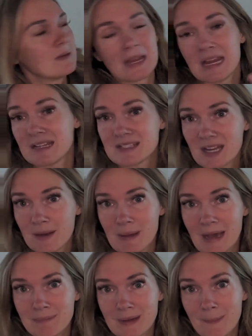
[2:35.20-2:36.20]
it's gonna
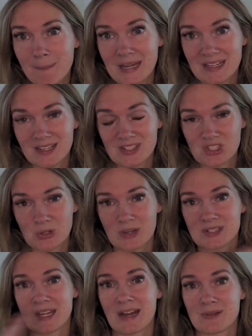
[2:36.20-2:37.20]
pop up my kids'
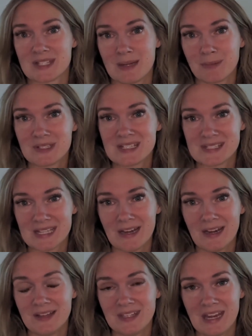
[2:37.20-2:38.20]
chores that I was able to set
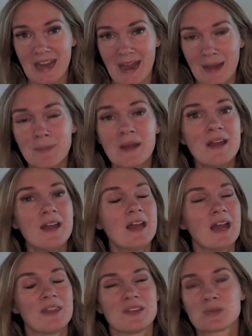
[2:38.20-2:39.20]
on the app.
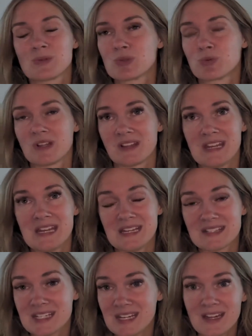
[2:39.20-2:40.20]
And this was really
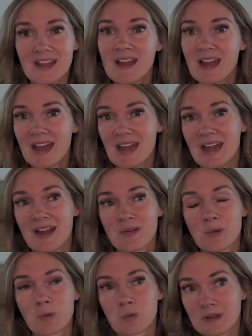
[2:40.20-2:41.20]
easy
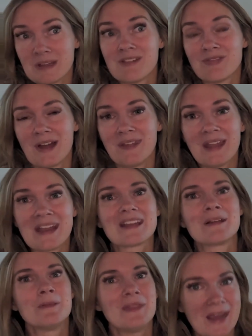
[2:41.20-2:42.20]
and really fun. Like,
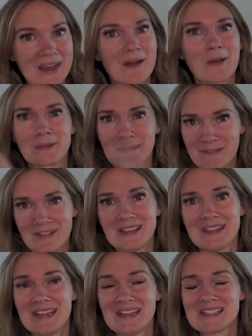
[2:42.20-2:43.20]
they are
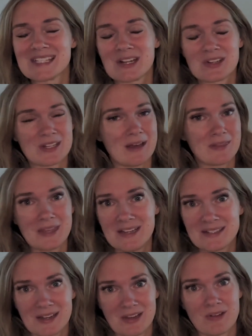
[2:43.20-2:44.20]
loving these. There's
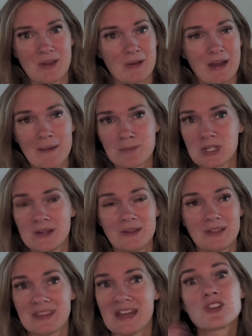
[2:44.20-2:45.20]
things on here that are optional
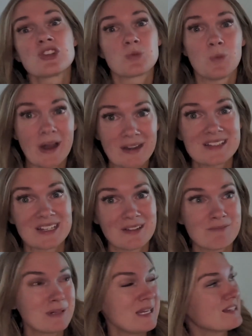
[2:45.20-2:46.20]
that they are just wanting to
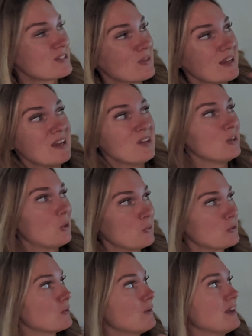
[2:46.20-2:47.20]
complete so they can go
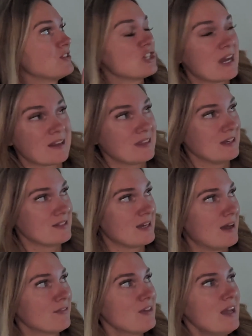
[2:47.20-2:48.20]
through and check things
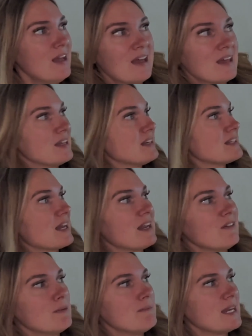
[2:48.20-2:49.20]
off. Things like
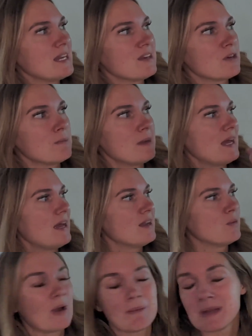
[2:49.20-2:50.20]
even making your
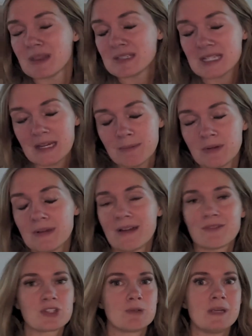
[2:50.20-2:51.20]
bed, wiping the table
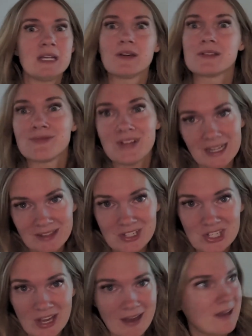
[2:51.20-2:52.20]
after meals, feeding the
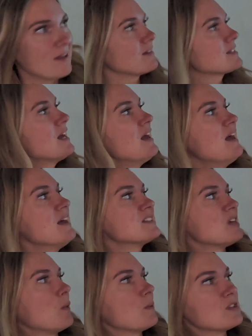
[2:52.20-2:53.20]
dogs.
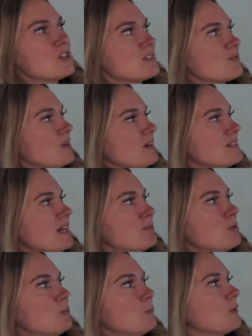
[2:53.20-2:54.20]
So just for an
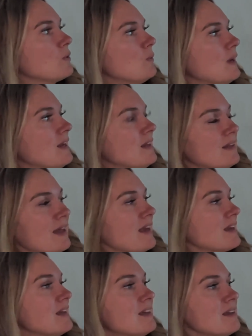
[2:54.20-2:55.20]
example, we'll go in and
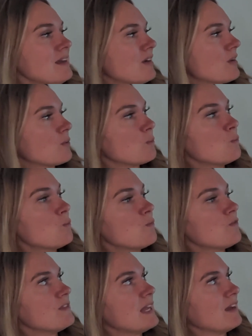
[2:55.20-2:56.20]
like, here,
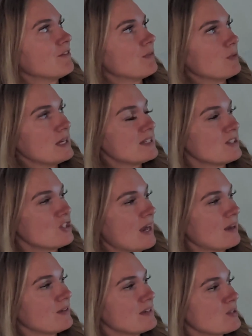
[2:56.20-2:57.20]
if this
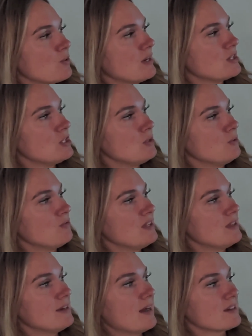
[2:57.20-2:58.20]
child is going to feed
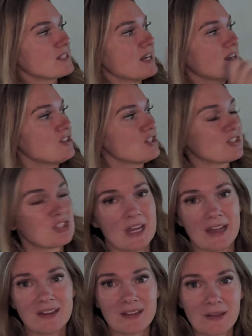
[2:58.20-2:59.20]
the dogs, they can just check.